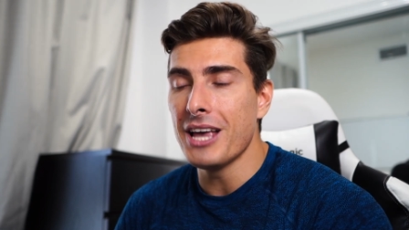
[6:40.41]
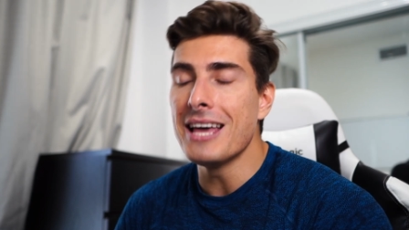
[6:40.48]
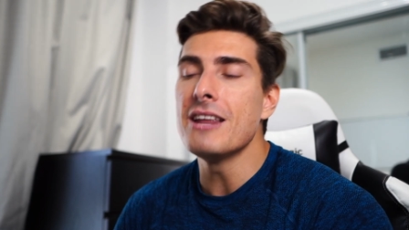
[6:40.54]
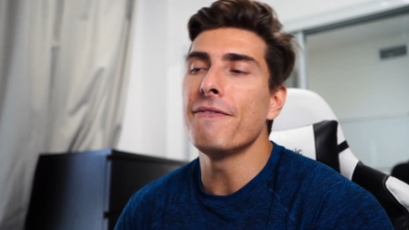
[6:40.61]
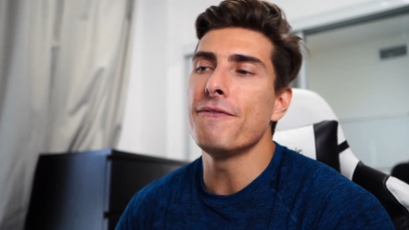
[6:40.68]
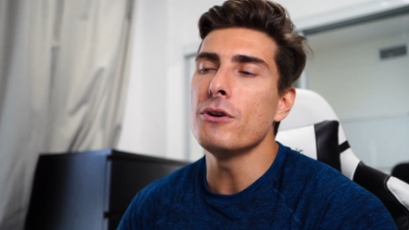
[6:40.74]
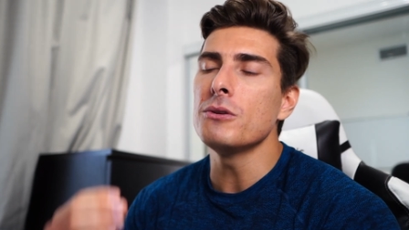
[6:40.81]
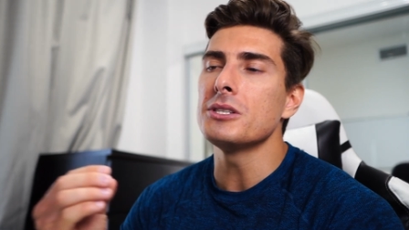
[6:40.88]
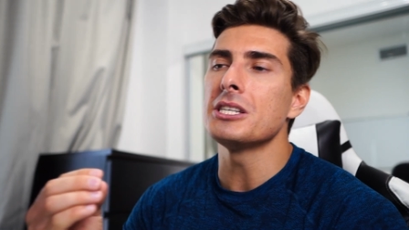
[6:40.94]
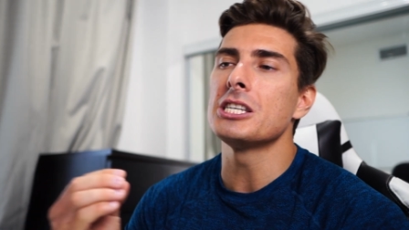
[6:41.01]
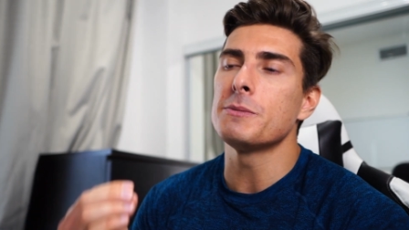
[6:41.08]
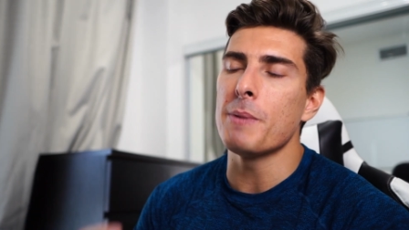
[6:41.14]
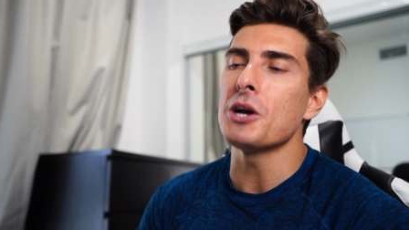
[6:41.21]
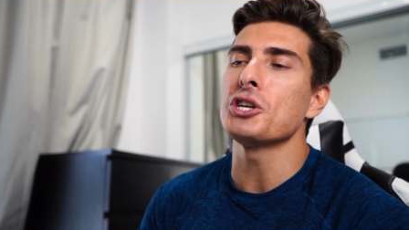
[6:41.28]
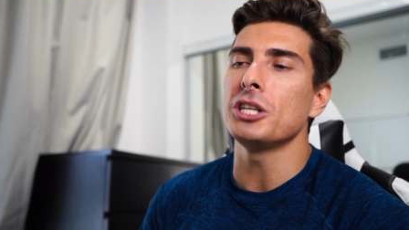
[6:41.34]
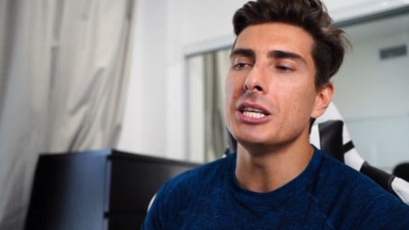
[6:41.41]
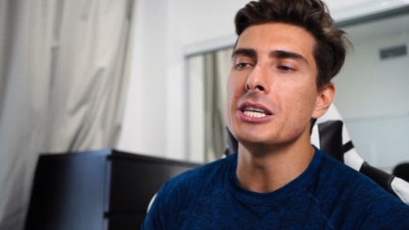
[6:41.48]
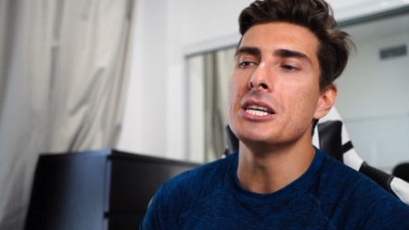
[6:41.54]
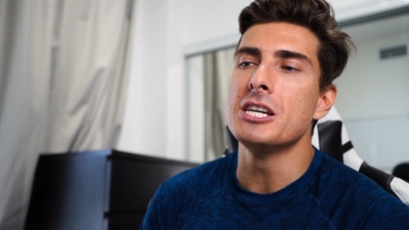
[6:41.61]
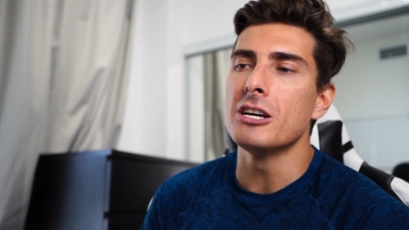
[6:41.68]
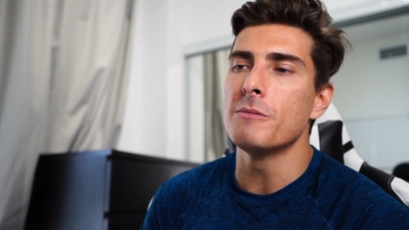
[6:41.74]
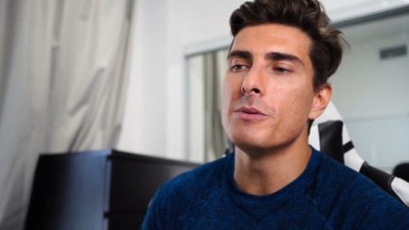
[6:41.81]
And it feels
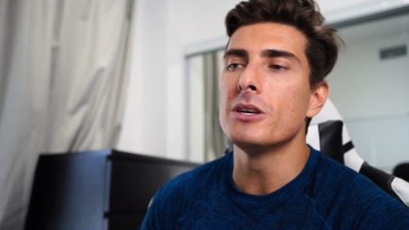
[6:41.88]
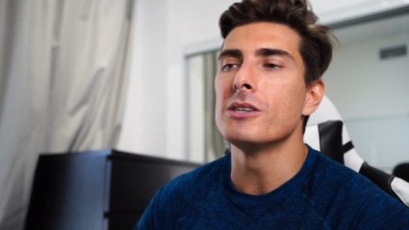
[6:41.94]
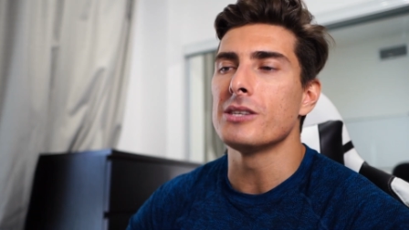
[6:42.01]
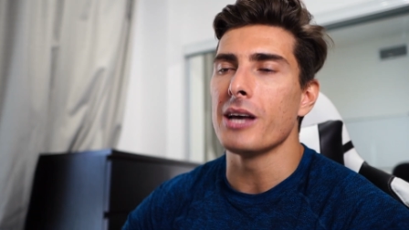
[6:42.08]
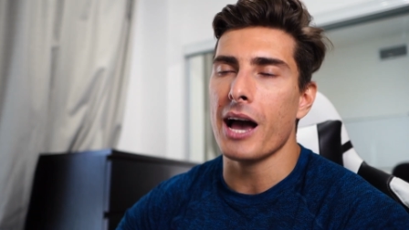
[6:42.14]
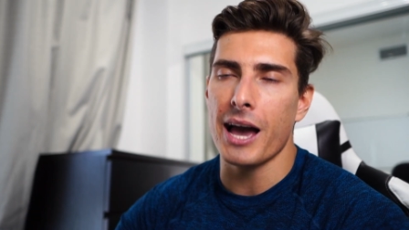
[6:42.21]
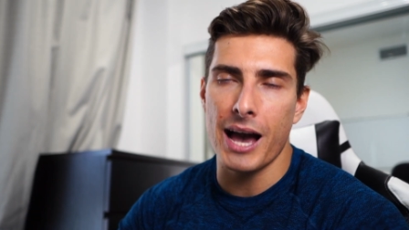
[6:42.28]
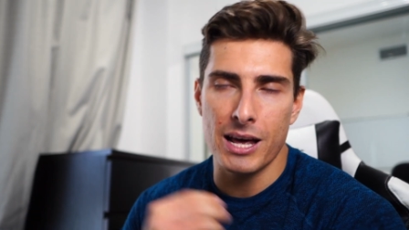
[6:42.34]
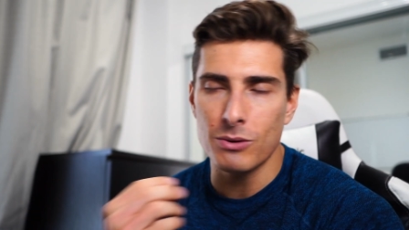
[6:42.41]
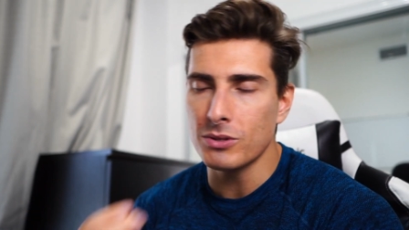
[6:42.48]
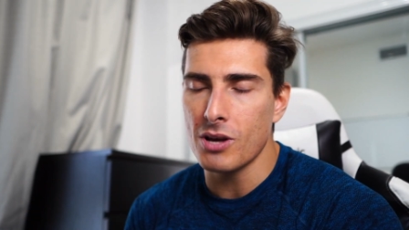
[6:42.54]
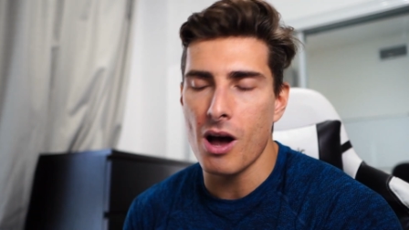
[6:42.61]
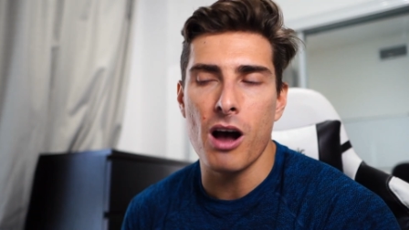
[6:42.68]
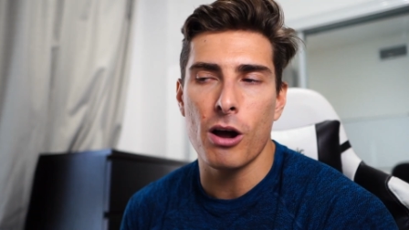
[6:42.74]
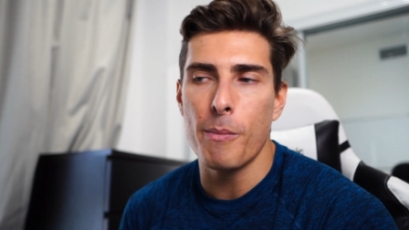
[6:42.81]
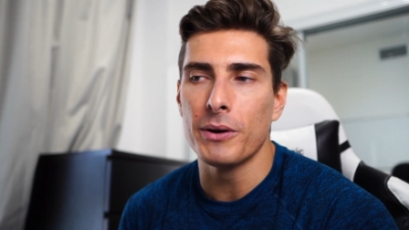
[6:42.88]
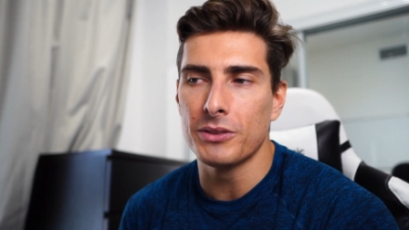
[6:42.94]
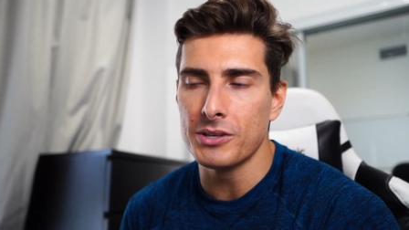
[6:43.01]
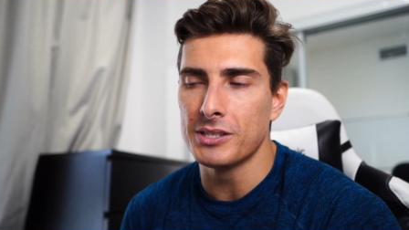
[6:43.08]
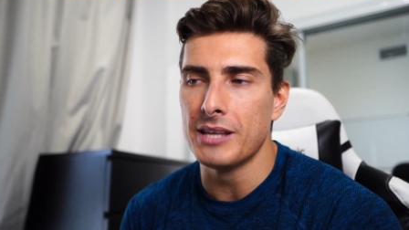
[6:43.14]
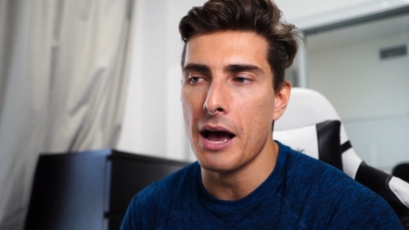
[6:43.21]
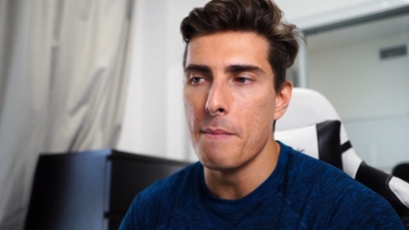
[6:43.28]
especially good because I don't talk about
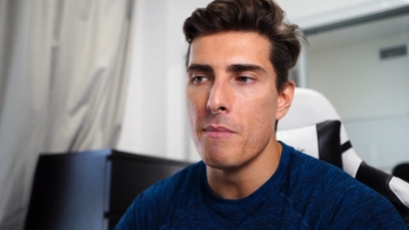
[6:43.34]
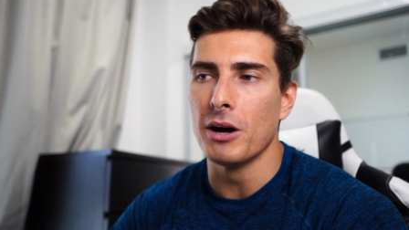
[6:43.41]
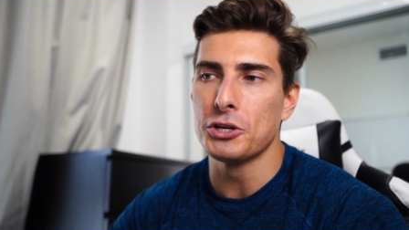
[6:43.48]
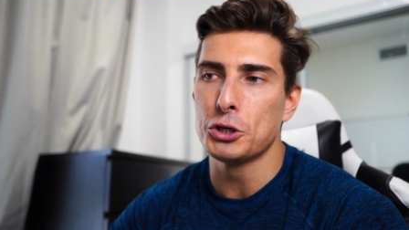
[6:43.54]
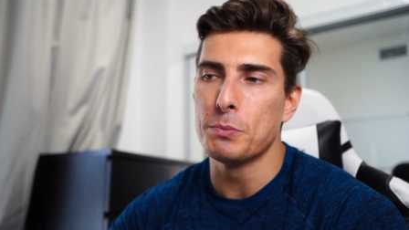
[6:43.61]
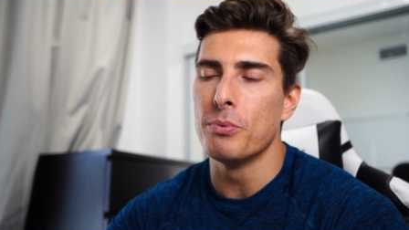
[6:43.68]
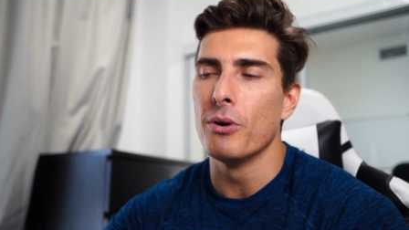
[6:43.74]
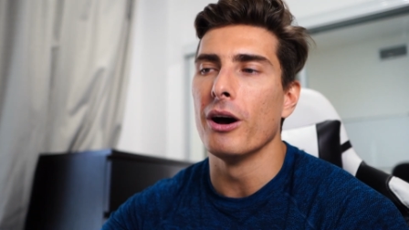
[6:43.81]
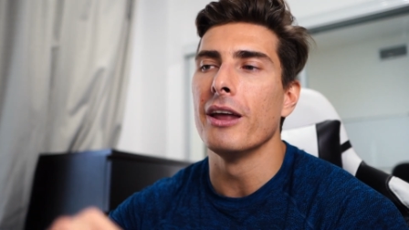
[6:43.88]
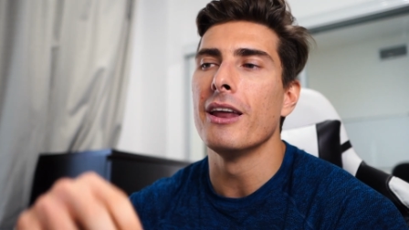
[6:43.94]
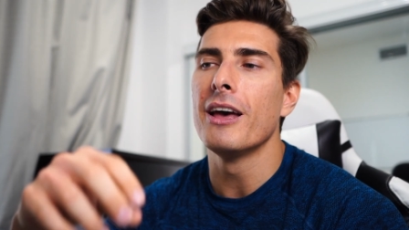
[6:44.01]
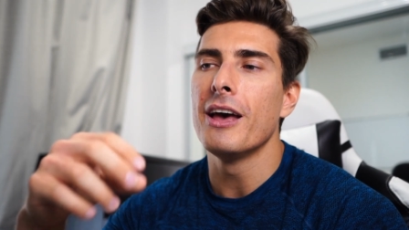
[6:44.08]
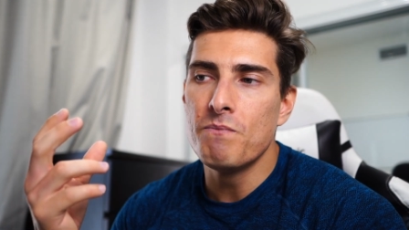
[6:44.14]
this that much, but